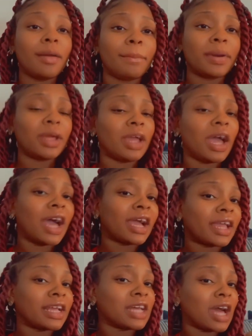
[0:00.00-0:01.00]
But
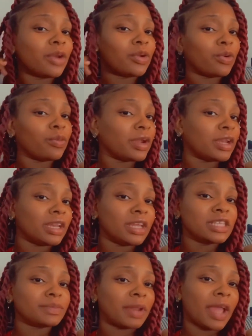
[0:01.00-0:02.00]
I get, I don't know what it
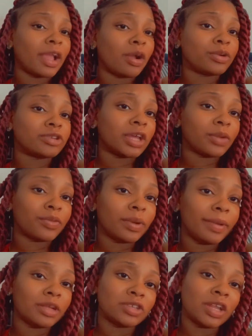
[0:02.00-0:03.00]
is, but I ain't gonna try to worry about it,